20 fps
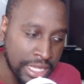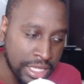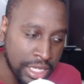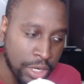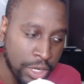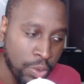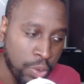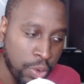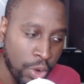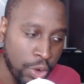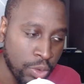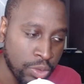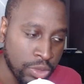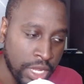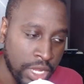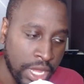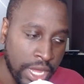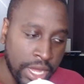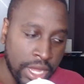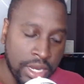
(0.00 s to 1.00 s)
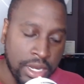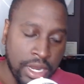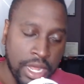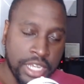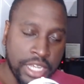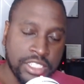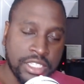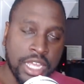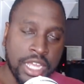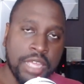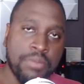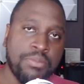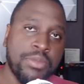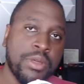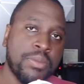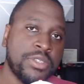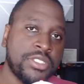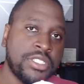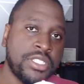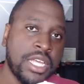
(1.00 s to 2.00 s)
the quote that Shane
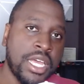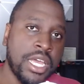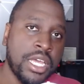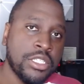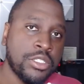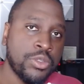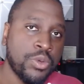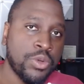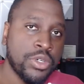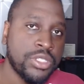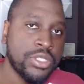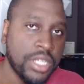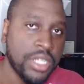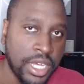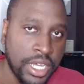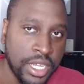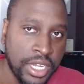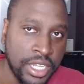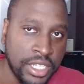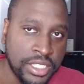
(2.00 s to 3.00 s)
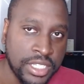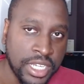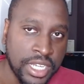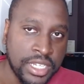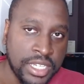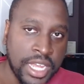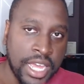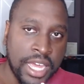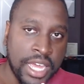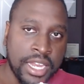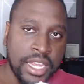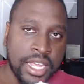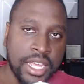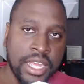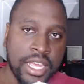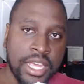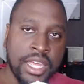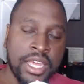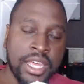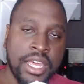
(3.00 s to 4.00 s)
Beamer said towards the end. He said that
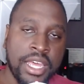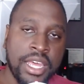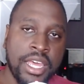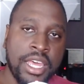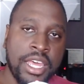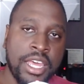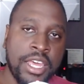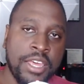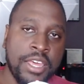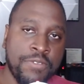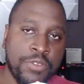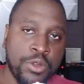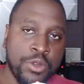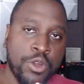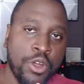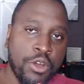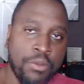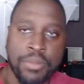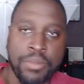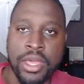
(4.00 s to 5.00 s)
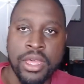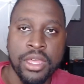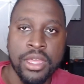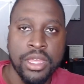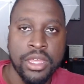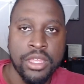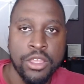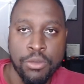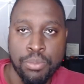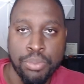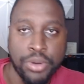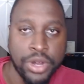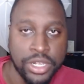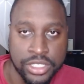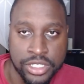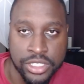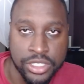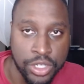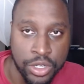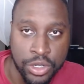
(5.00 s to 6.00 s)
if you don't make your
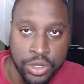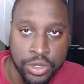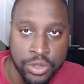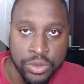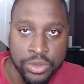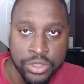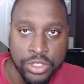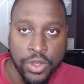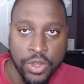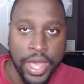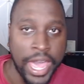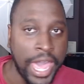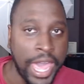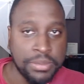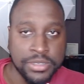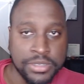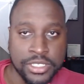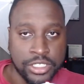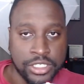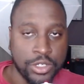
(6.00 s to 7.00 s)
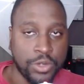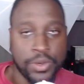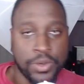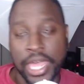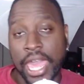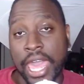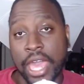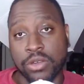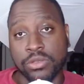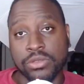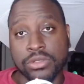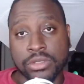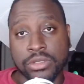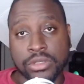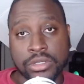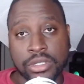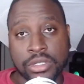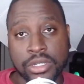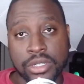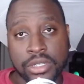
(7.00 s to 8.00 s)
presence known, your absence don't count.
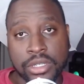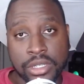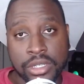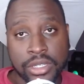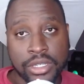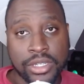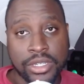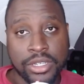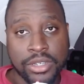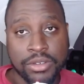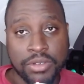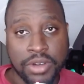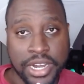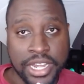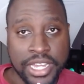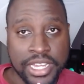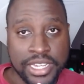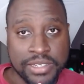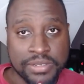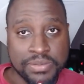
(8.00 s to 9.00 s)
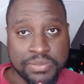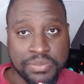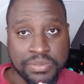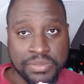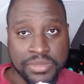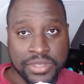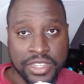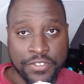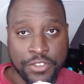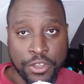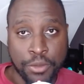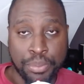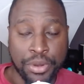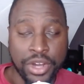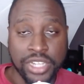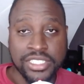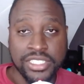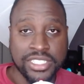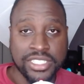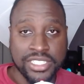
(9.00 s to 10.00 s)
Right? If your
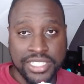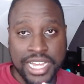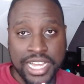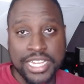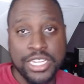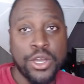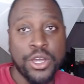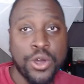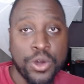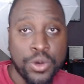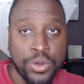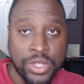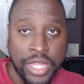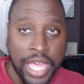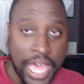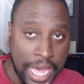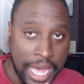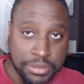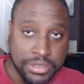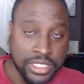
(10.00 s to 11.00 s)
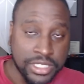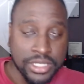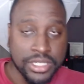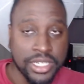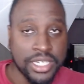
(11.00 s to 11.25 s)
presence is not known, your absence